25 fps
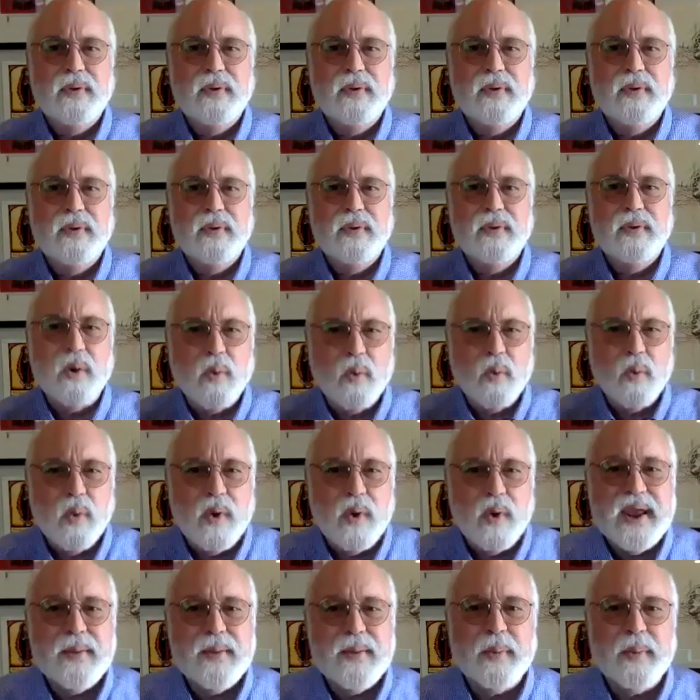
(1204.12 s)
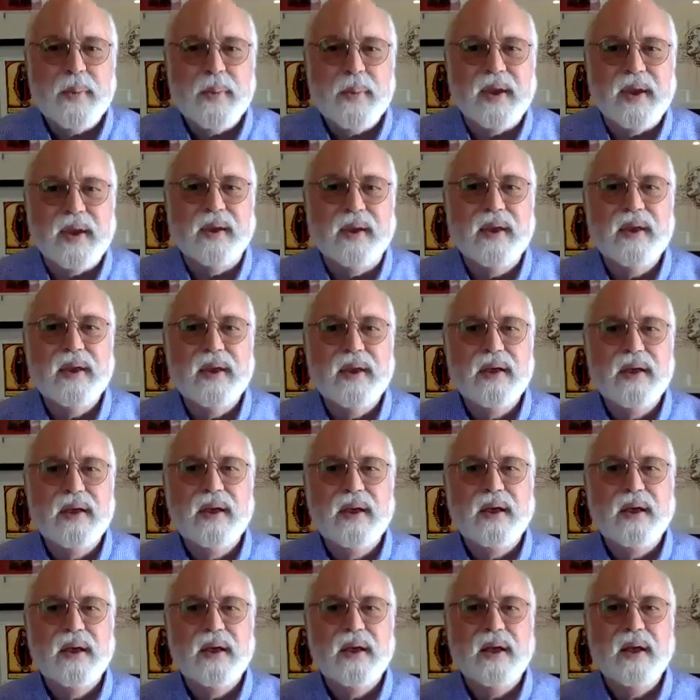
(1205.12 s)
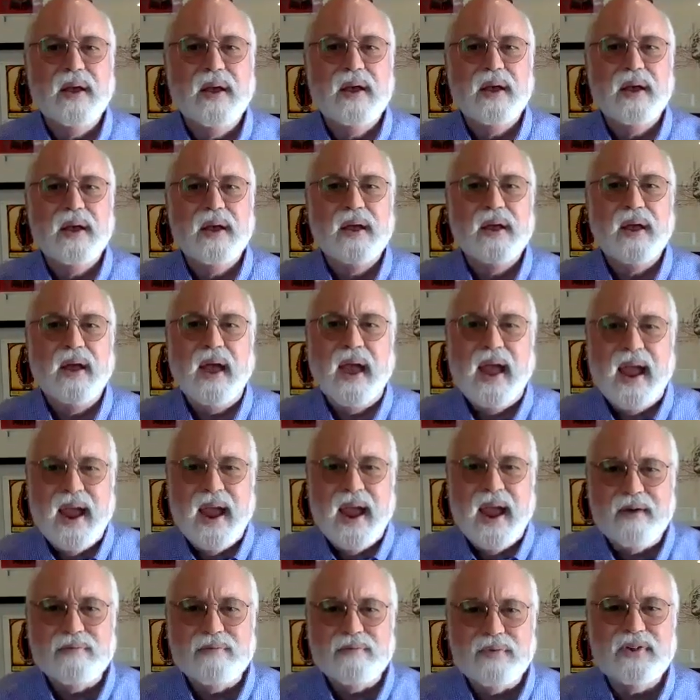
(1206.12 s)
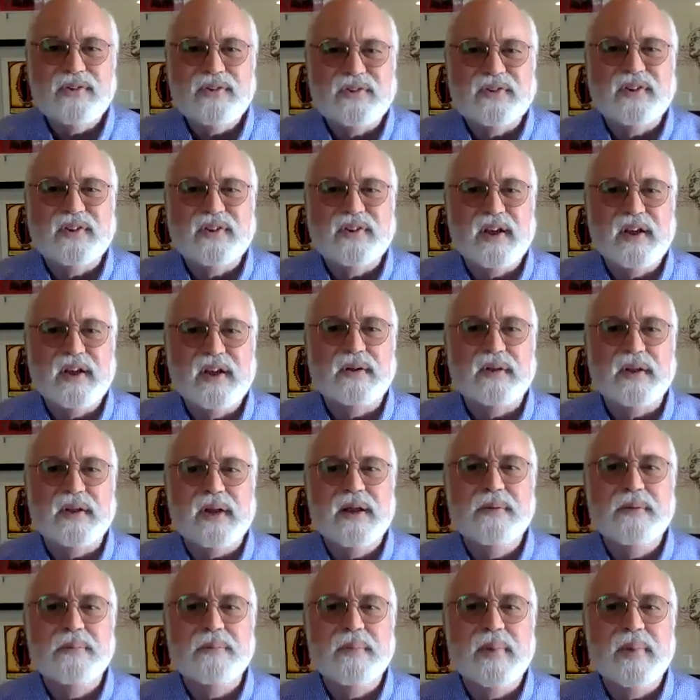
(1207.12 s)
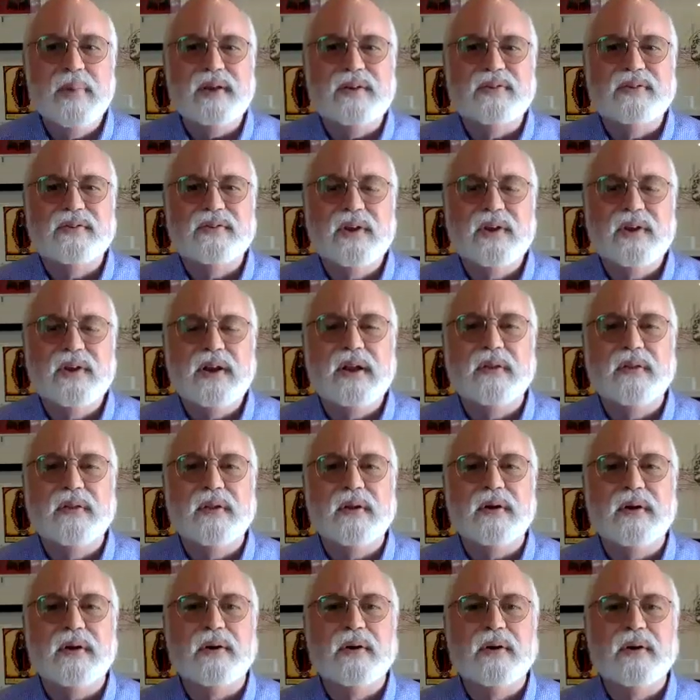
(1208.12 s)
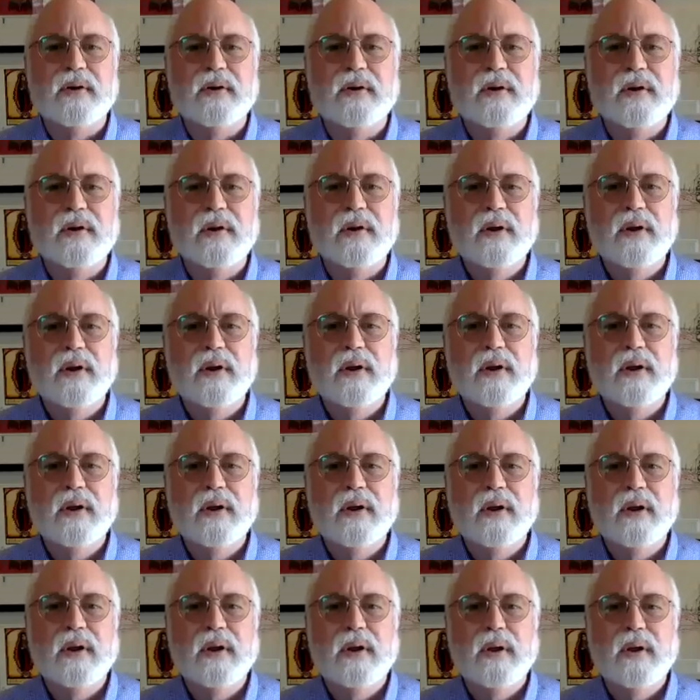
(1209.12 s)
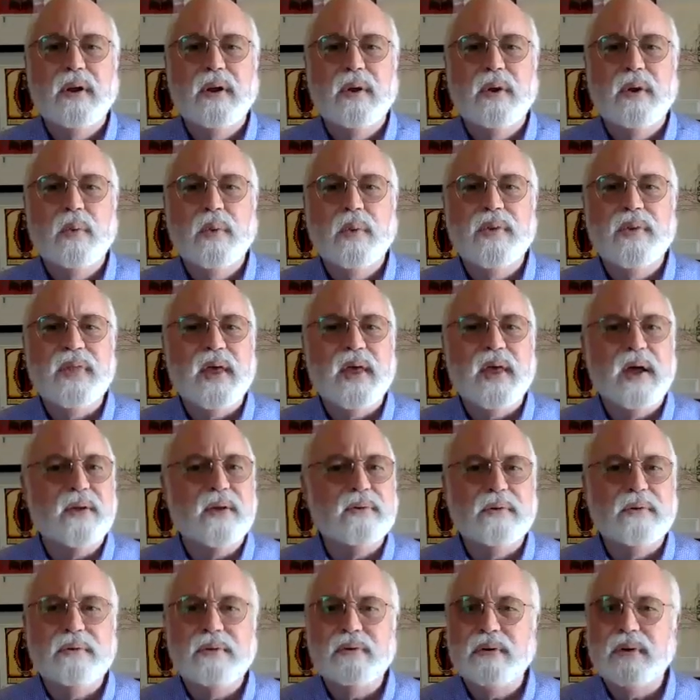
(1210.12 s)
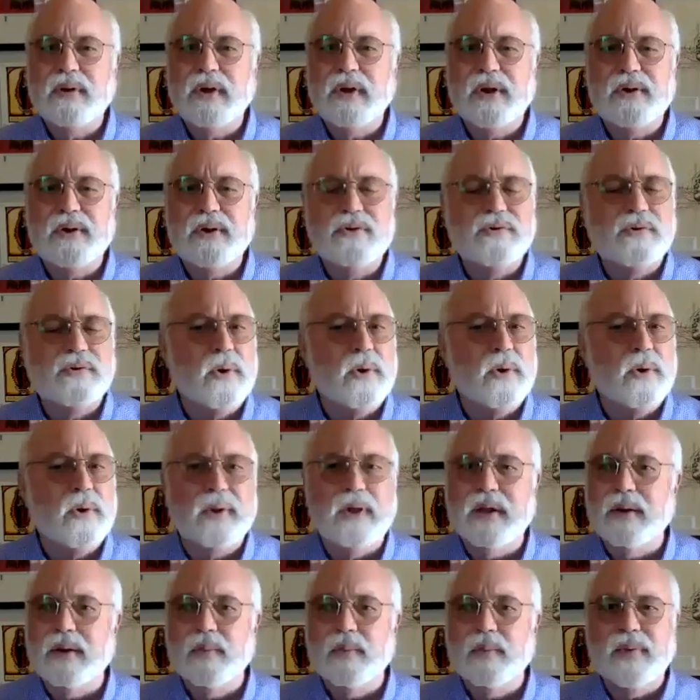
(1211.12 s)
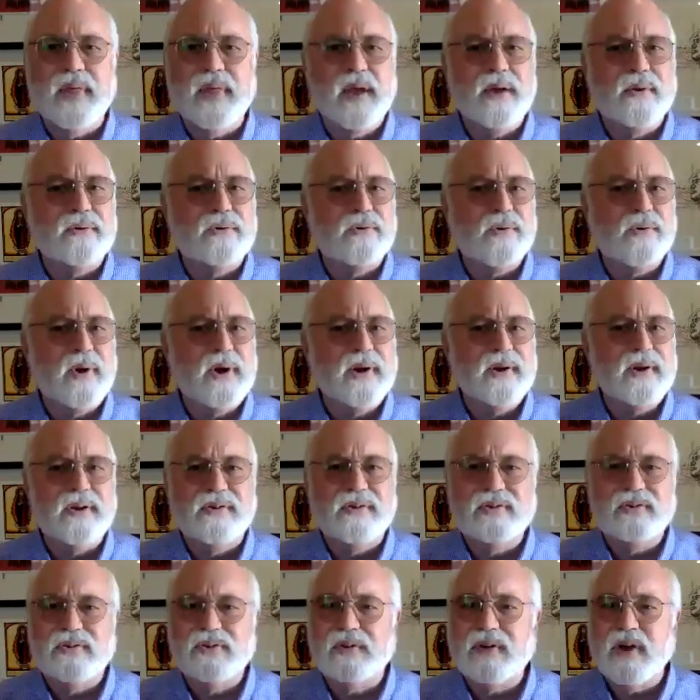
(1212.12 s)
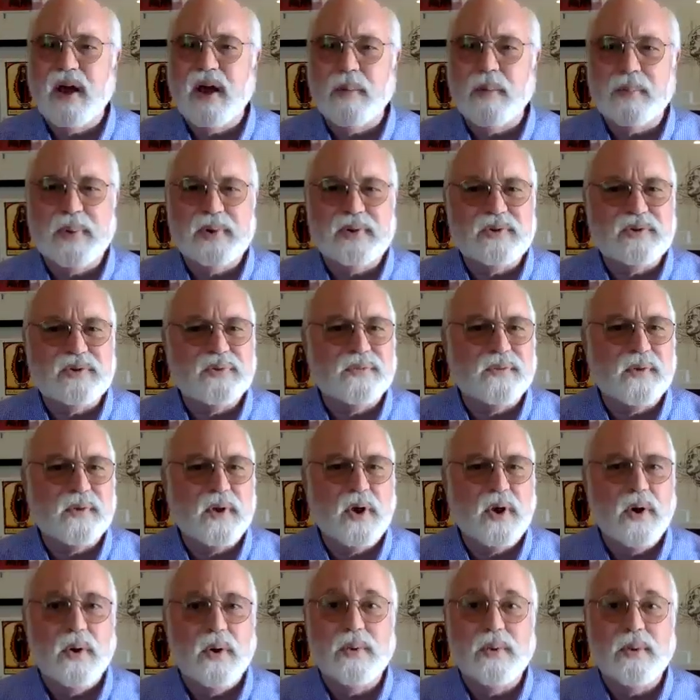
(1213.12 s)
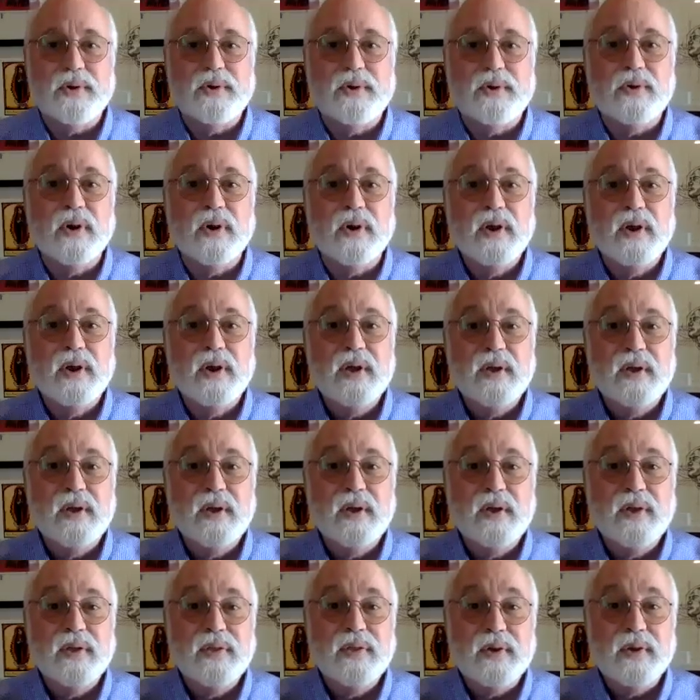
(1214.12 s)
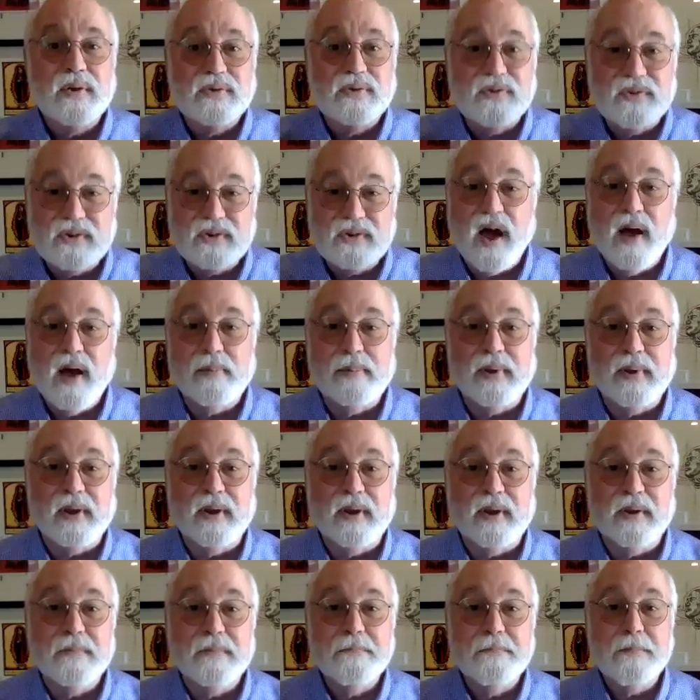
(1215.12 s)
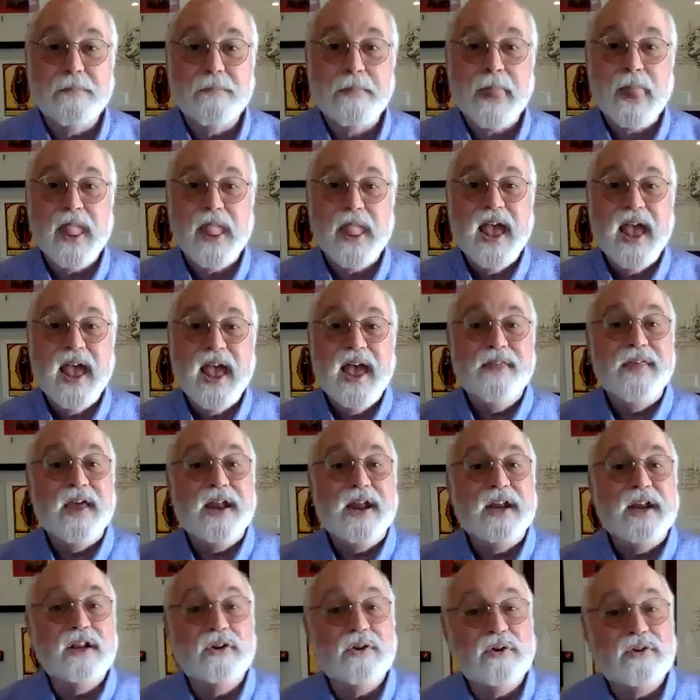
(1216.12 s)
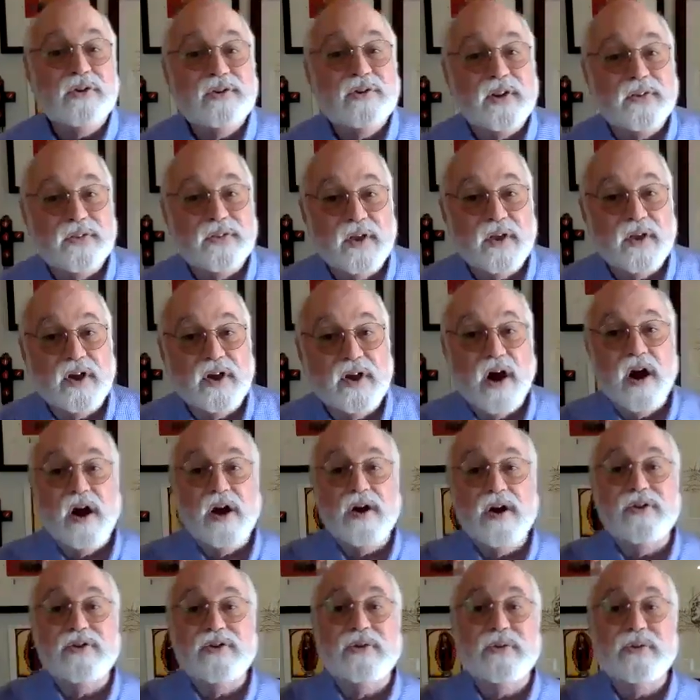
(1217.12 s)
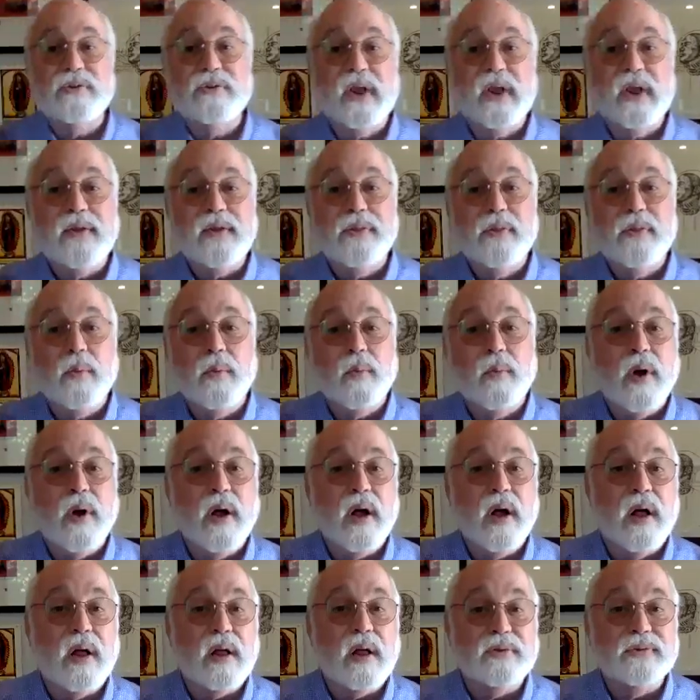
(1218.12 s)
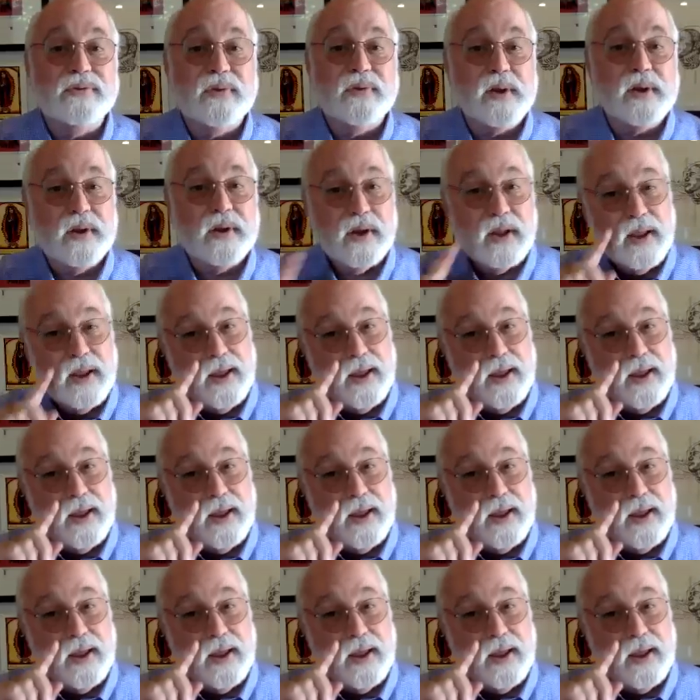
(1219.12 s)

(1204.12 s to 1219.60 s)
They're weeping. every single inmate sitting there without controlling it, without trying to stop its flow. They're sobbing. And then he looks at the guards who line the walls and